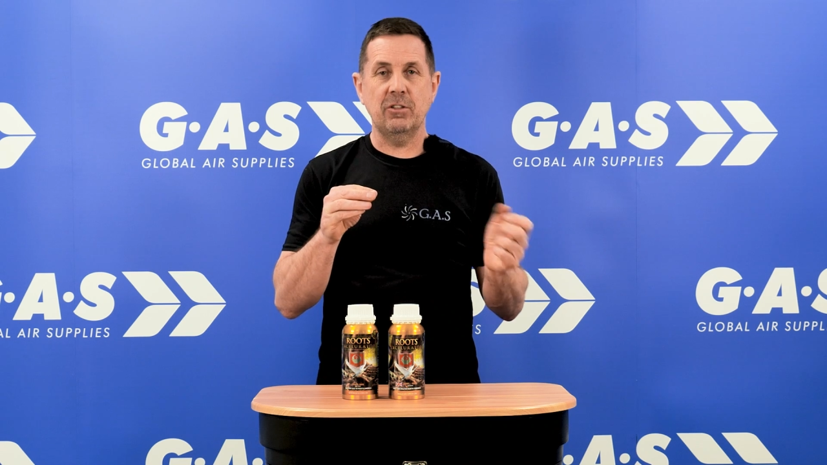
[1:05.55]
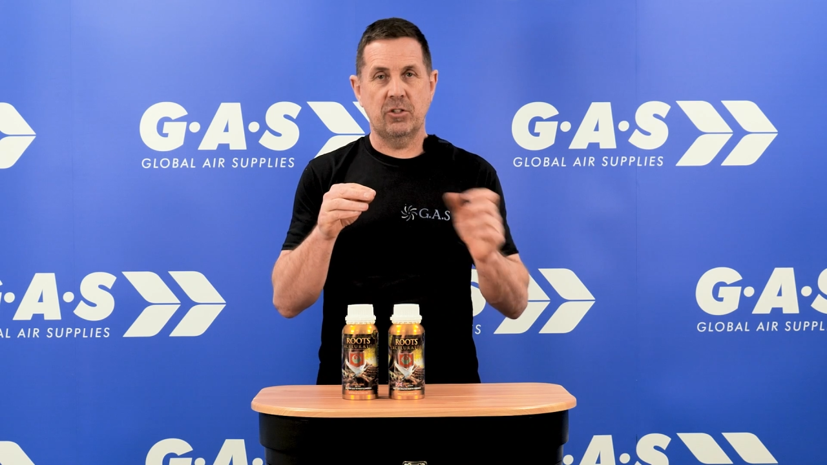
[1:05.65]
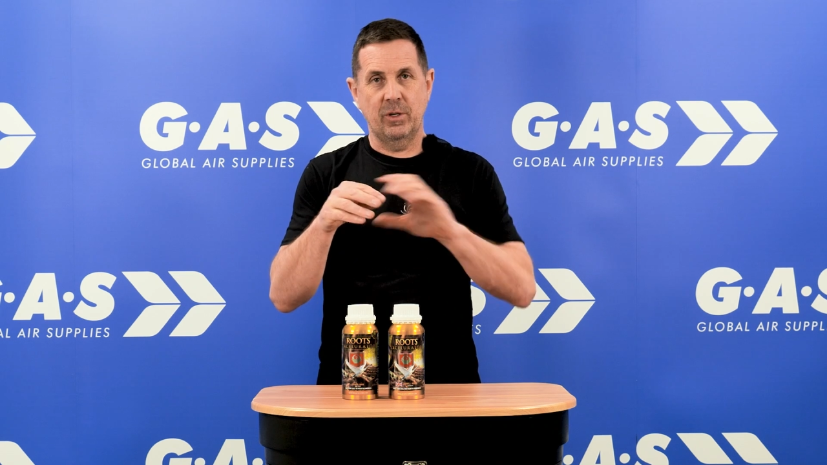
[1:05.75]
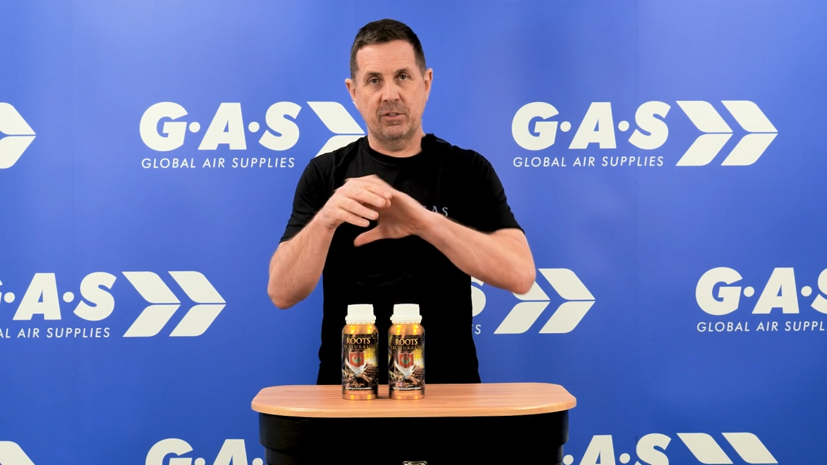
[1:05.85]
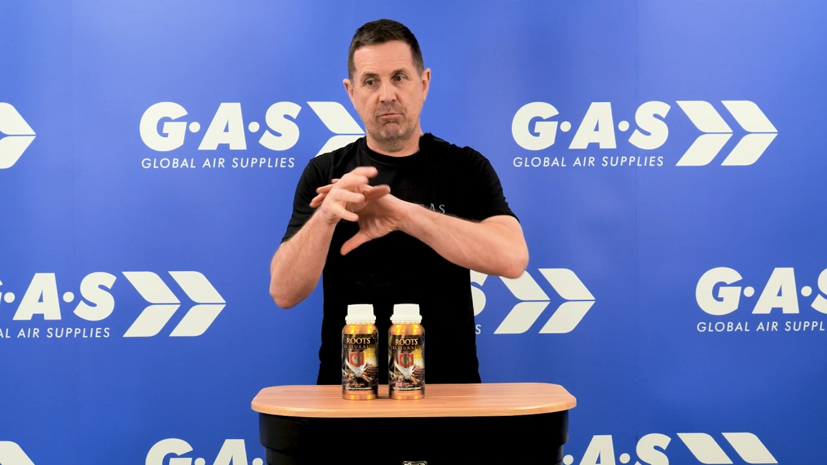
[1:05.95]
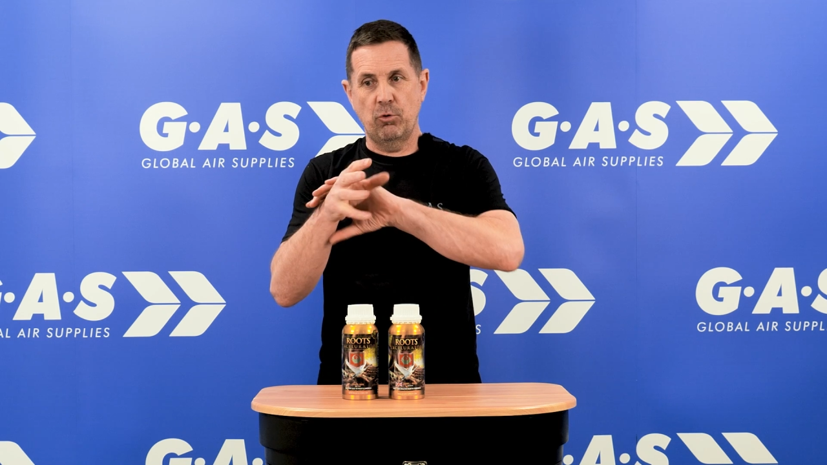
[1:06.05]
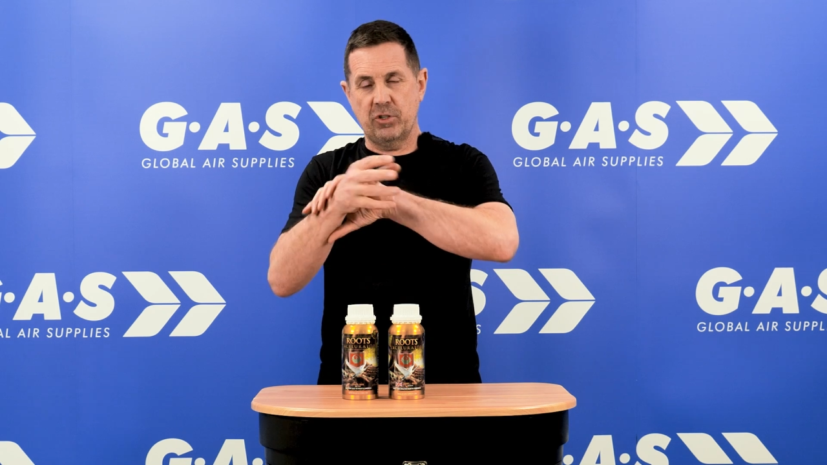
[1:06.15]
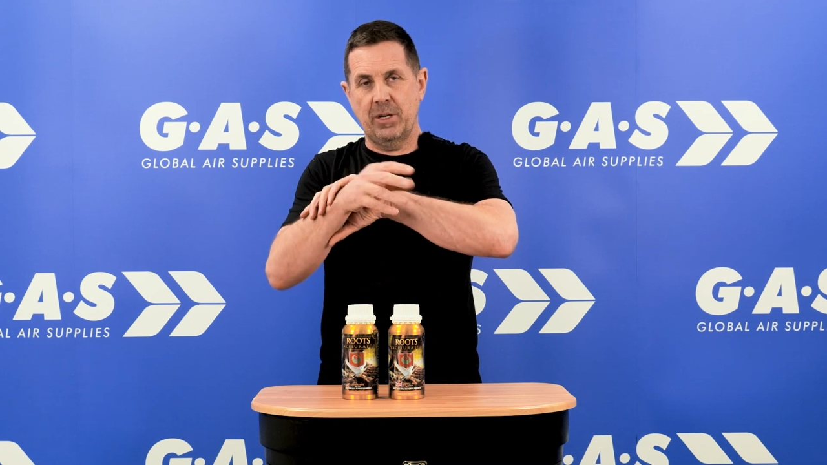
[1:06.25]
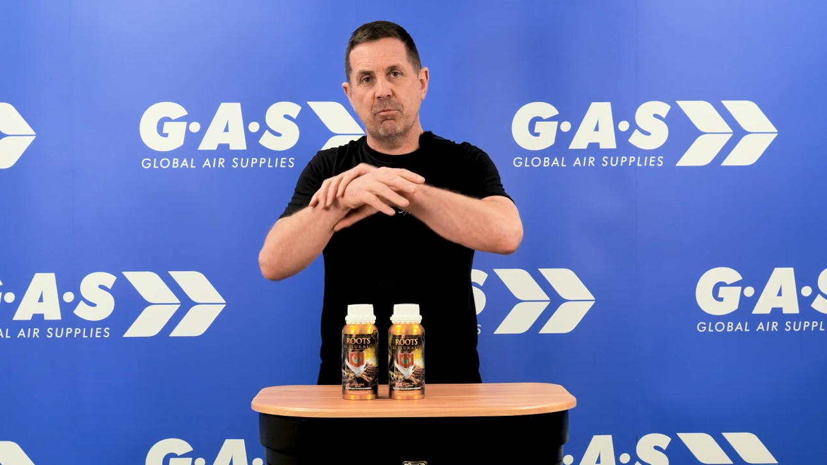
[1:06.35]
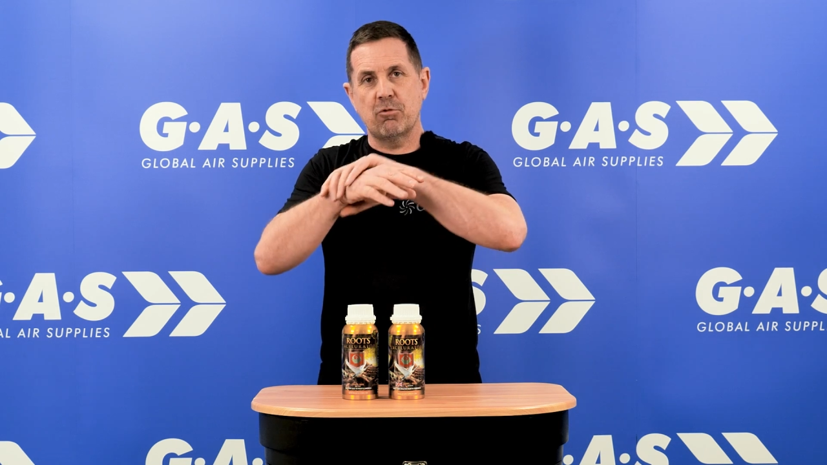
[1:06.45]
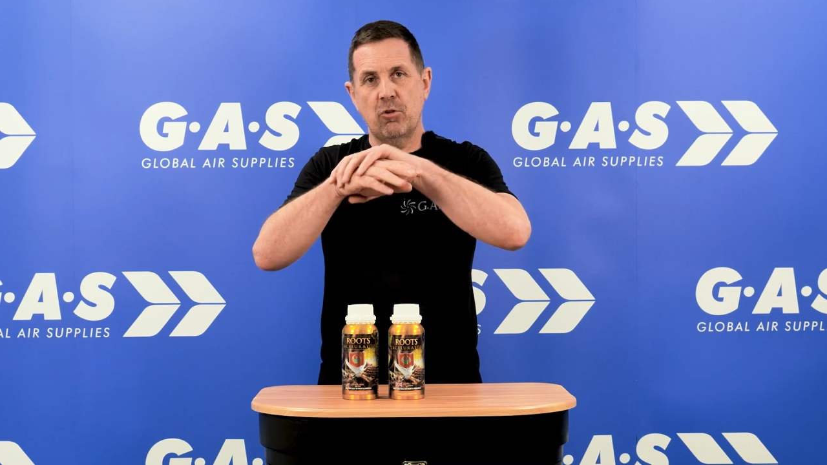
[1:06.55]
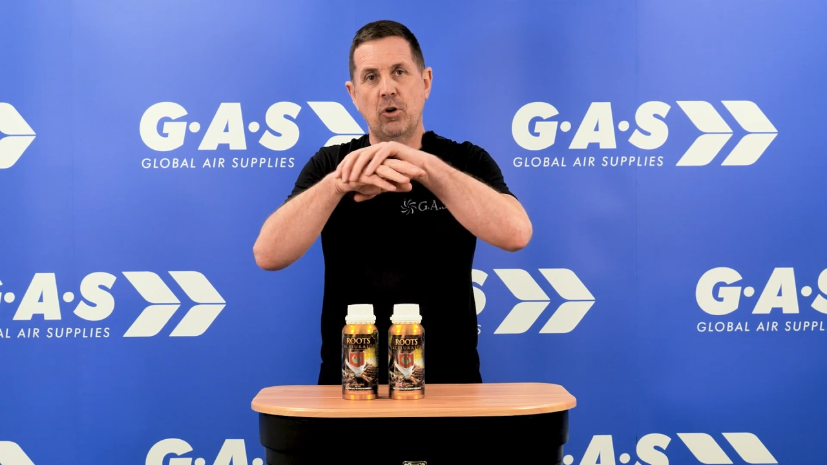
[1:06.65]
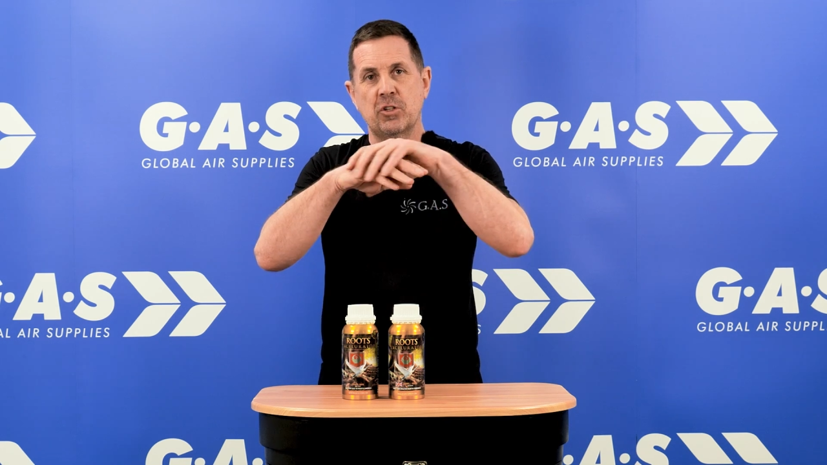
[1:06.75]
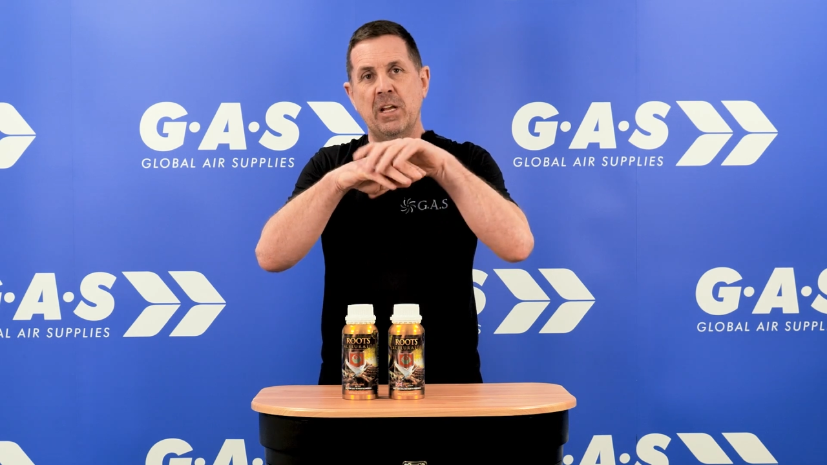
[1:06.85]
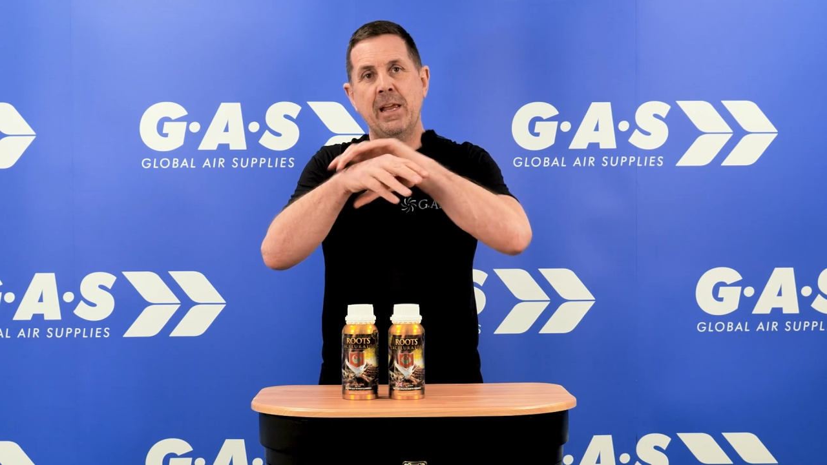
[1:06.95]
So as the root stem
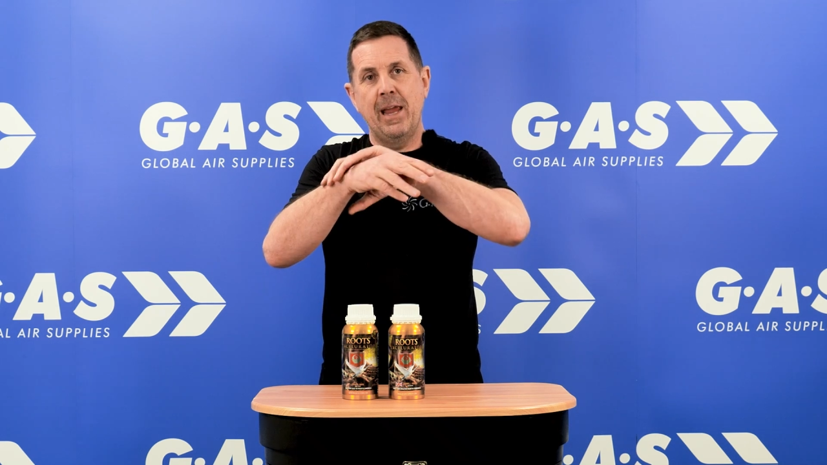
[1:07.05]
grows,